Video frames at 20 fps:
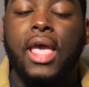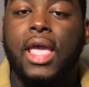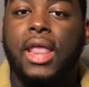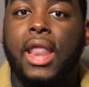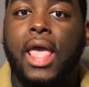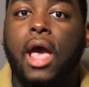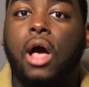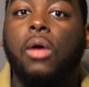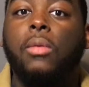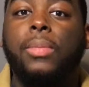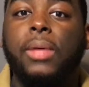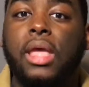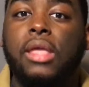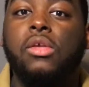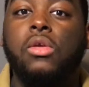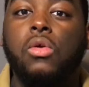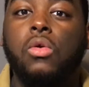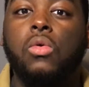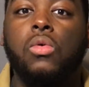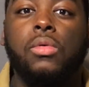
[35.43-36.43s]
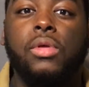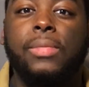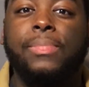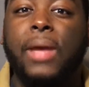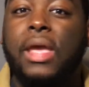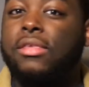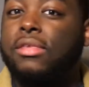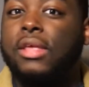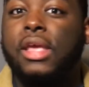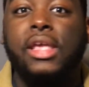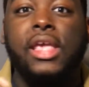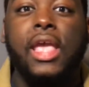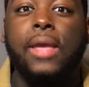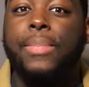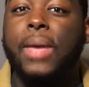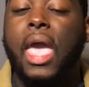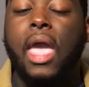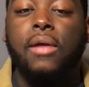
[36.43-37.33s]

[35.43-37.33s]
and help you basically keep